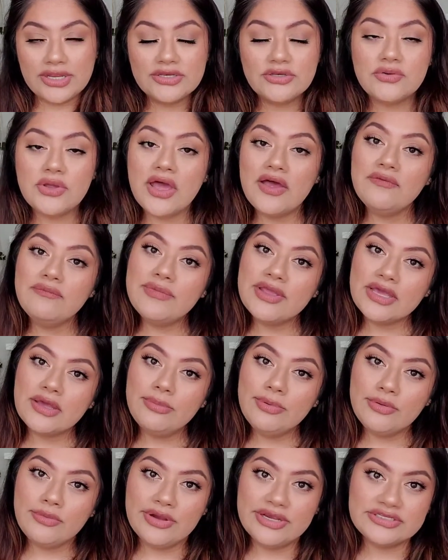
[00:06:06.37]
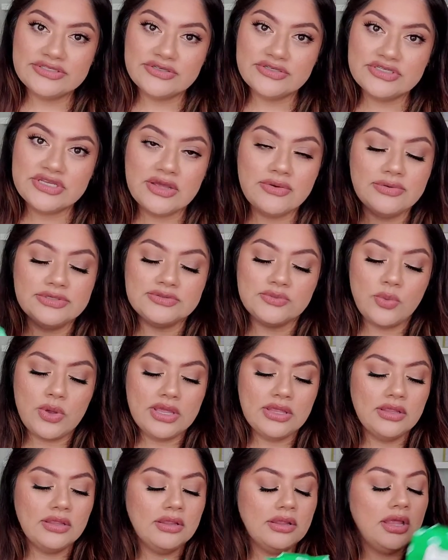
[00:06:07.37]
I do have makeup erasers now as
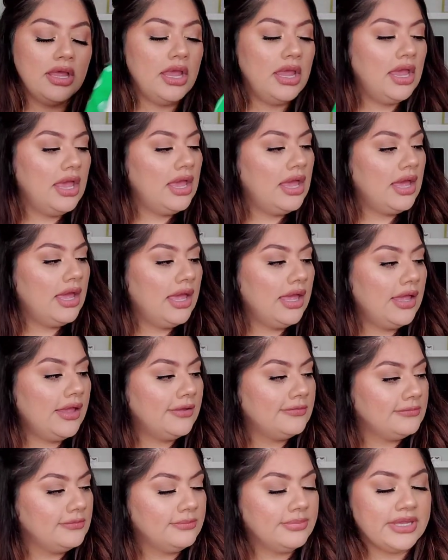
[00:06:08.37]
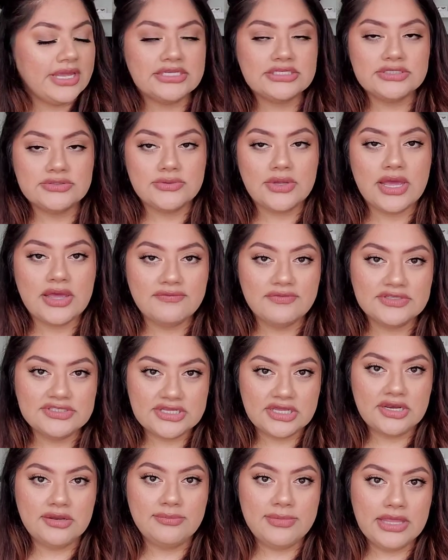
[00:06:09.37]
well. Um, but I do have a
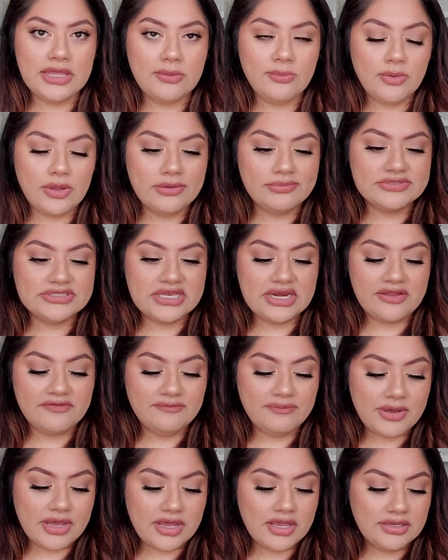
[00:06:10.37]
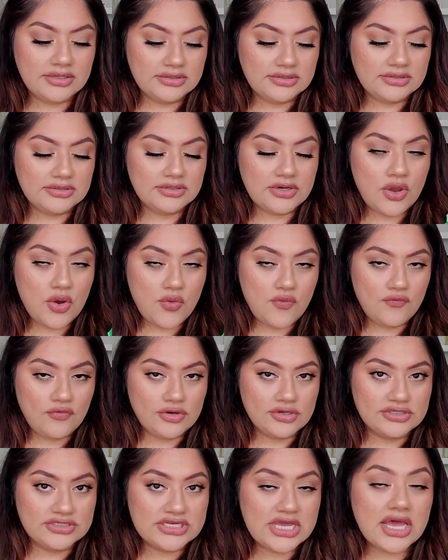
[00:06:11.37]
ton of makeup wipes that I've bought
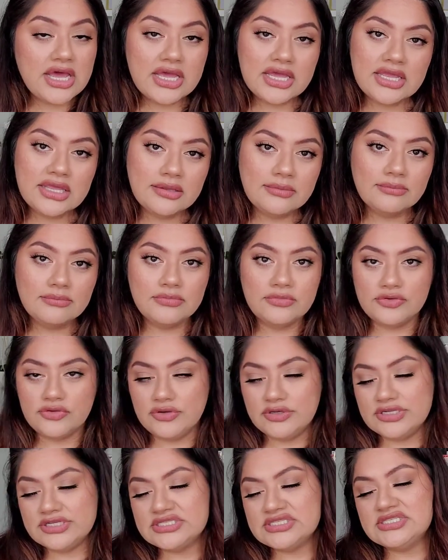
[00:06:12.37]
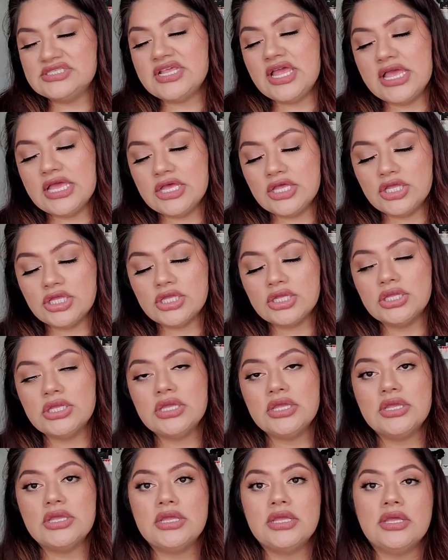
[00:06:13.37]
over time during a sale
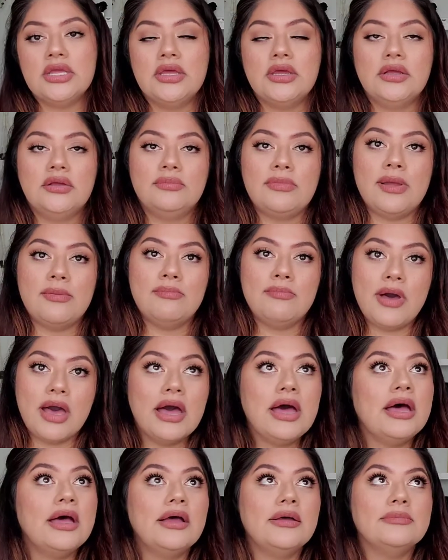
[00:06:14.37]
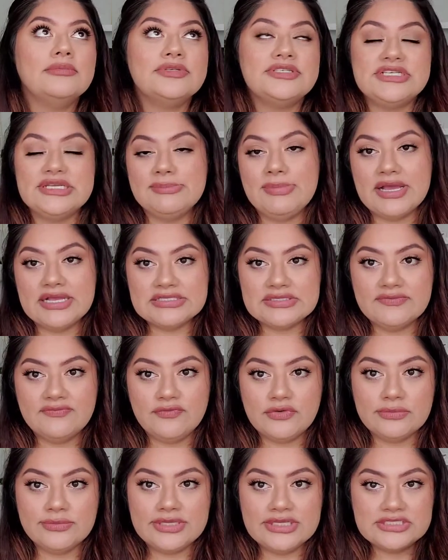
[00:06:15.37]
my mom, she buys them
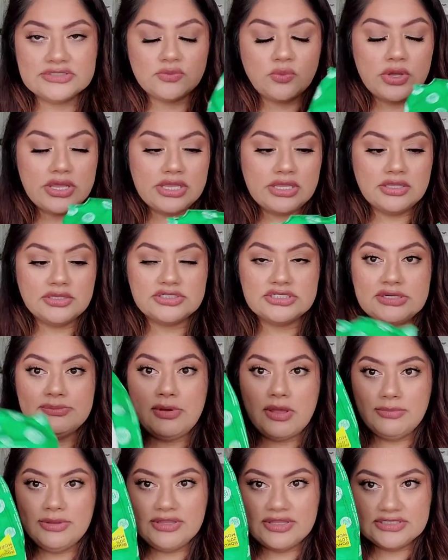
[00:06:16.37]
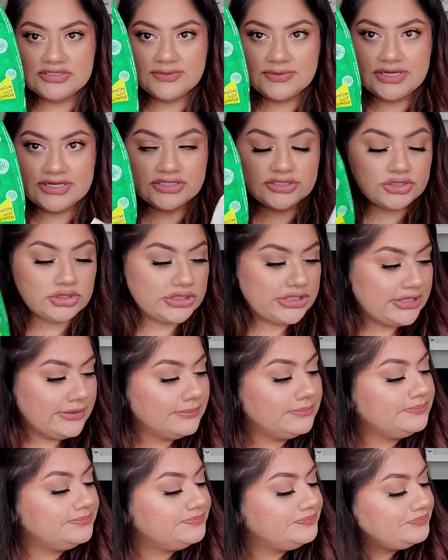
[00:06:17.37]
for me as well. She bought me this one
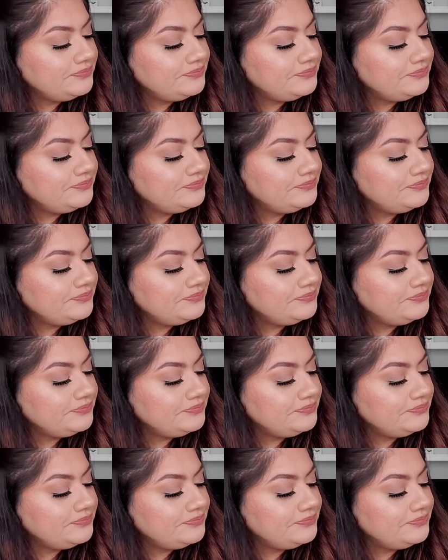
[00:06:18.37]
actually.